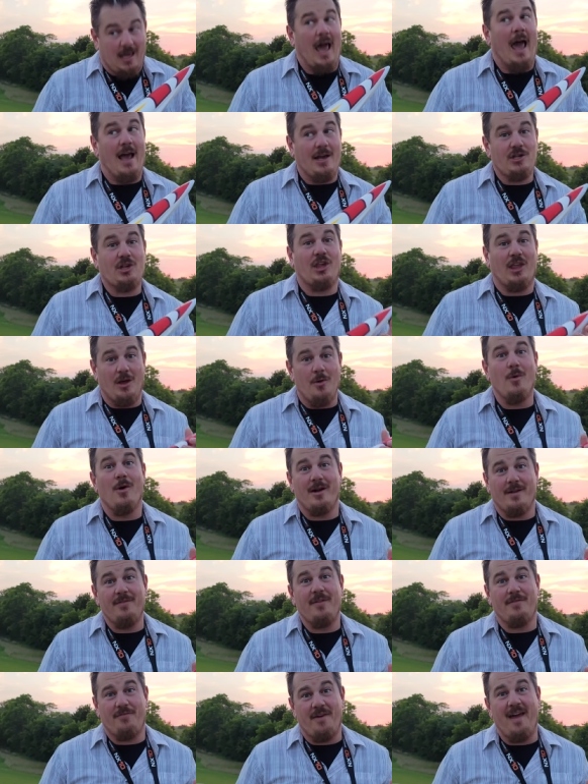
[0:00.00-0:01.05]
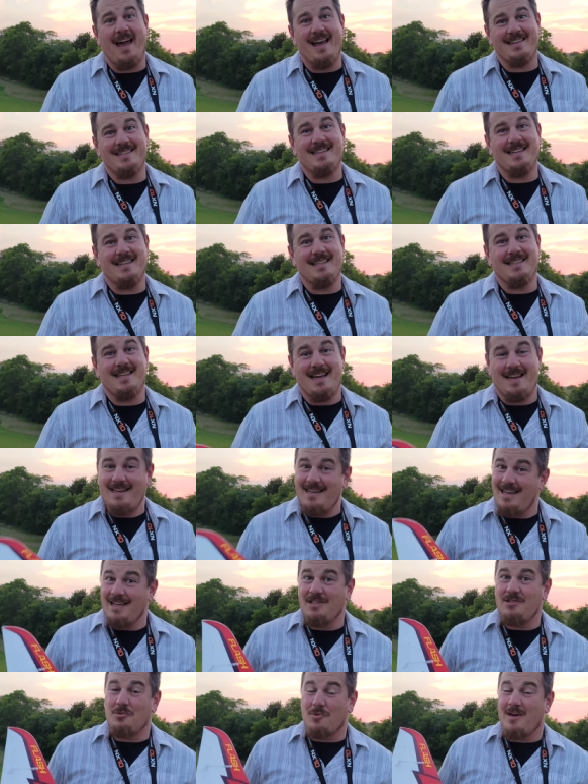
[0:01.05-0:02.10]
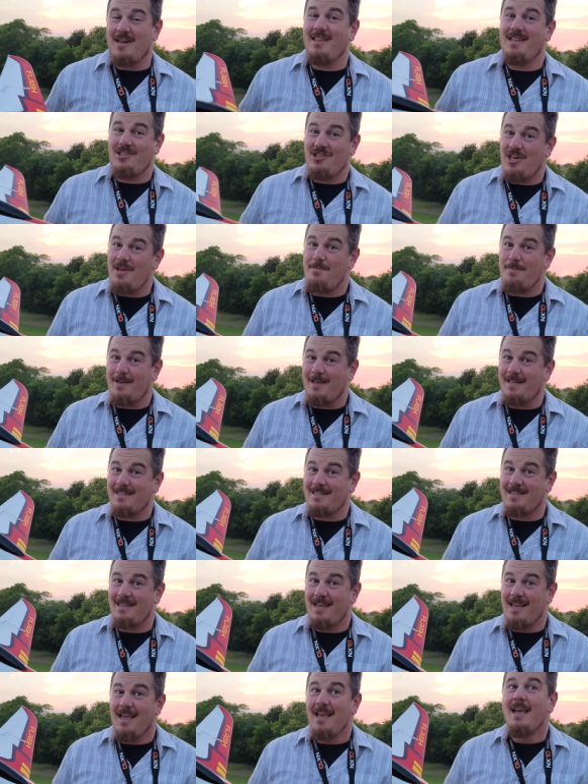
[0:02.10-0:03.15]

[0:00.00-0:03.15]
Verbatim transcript: actually one of the fastest and it is one of the cheapest.